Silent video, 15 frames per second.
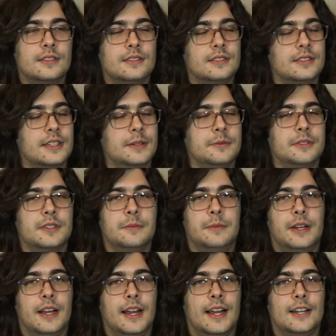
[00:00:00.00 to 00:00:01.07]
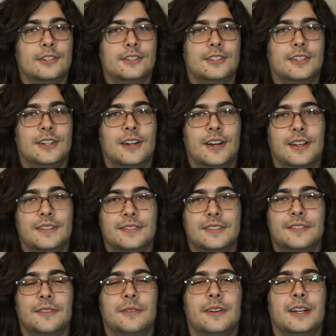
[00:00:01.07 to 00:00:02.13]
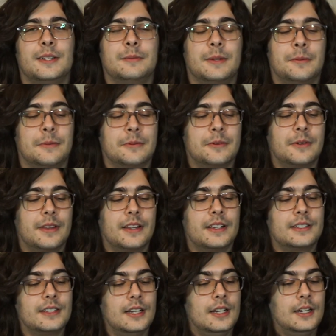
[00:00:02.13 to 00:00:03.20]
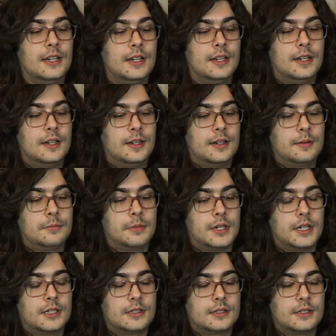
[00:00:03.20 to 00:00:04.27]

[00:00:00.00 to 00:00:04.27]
seems to be a ton of different ways people rule this. But